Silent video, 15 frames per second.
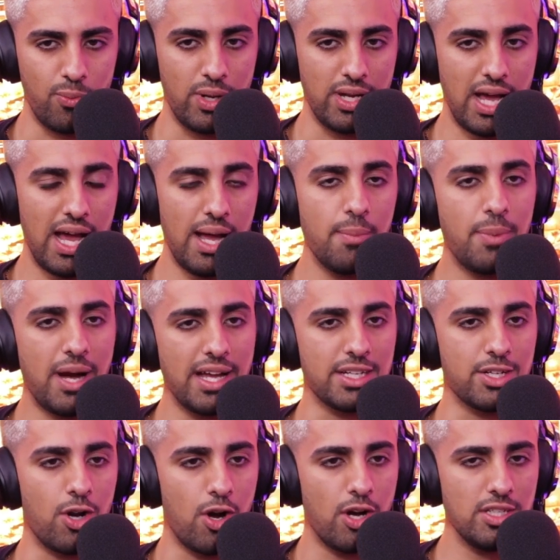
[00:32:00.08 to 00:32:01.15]
when I
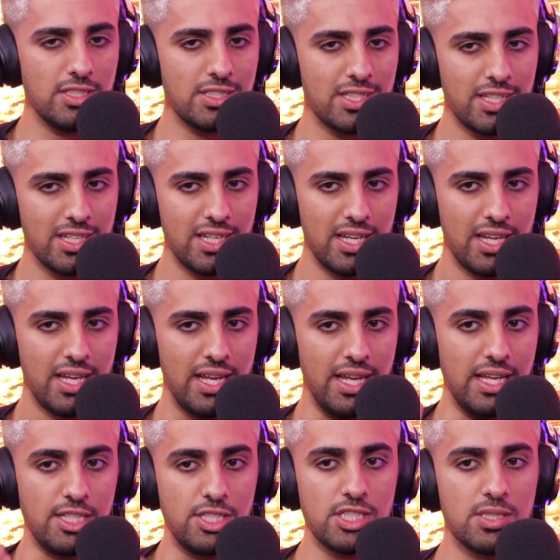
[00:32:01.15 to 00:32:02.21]
buy cars,
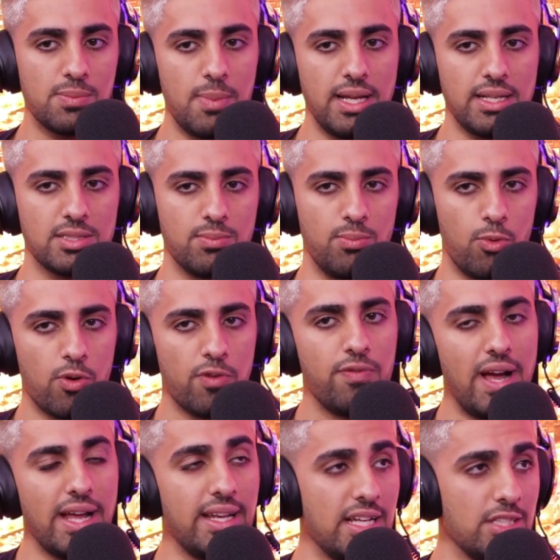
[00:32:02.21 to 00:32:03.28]
it just makes more
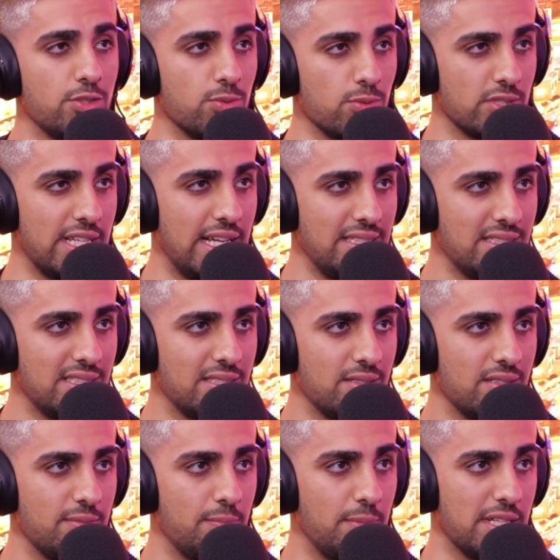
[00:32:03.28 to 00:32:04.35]
financial
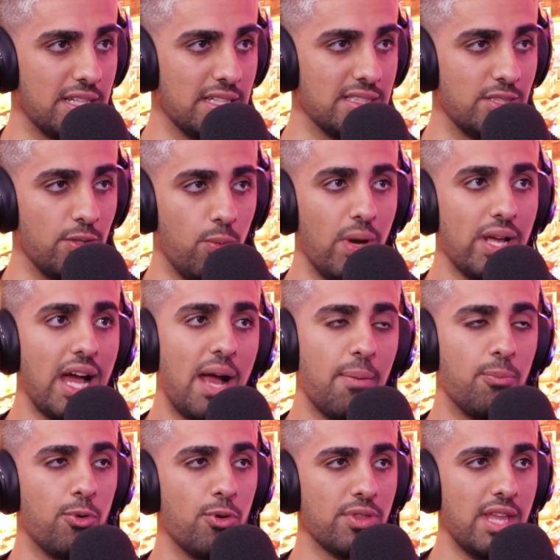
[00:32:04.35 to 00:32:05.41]
sense because the way
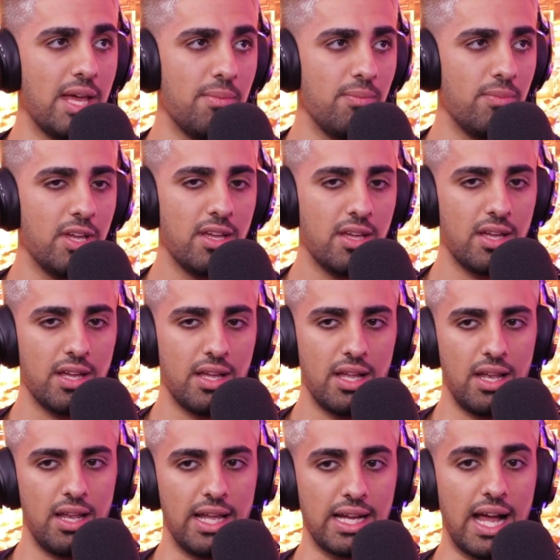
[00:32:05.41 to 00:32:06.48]
I bought them,
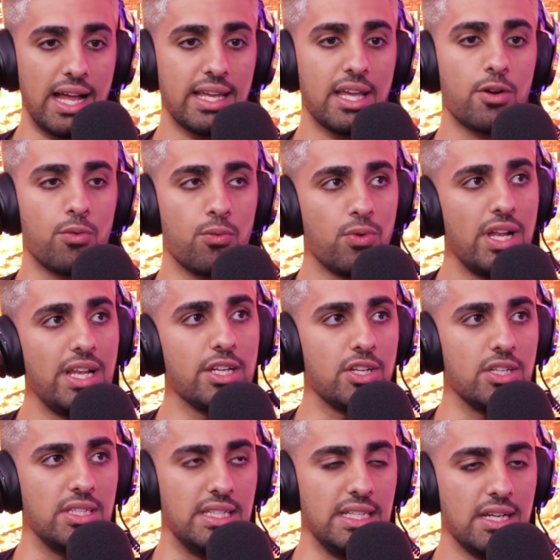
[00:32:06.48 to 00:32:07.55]
like I get a really
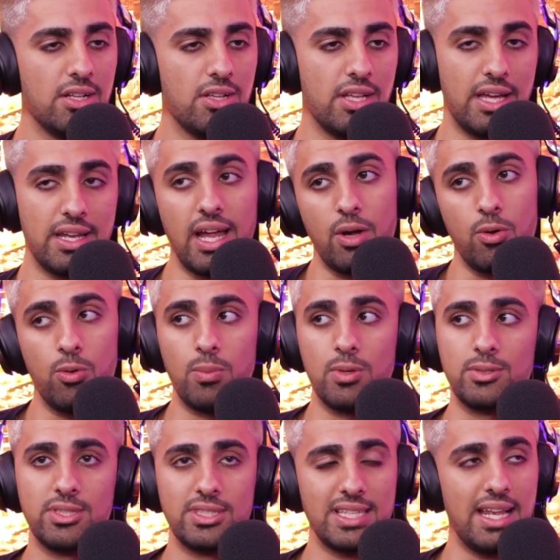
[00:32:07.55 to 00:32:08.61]
good deal and I
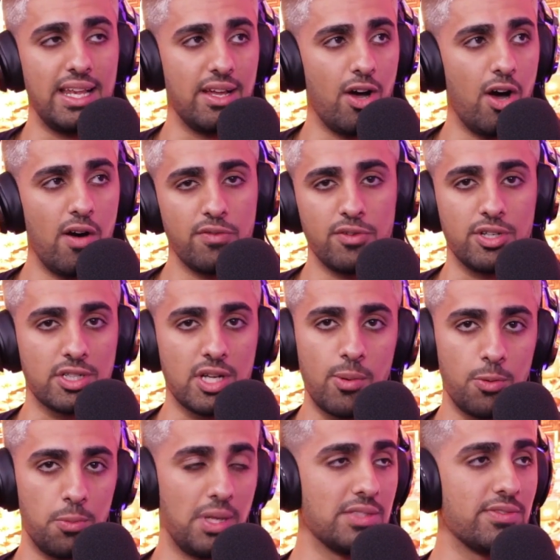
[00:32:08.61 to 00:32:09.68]
almost sell it after a
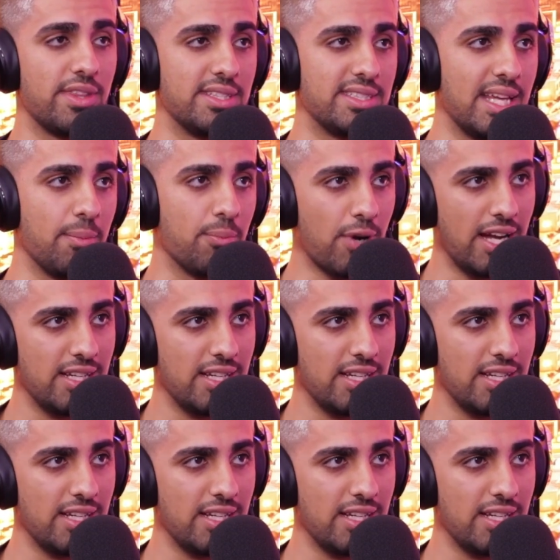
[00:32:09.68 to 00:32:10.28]
couple months for the same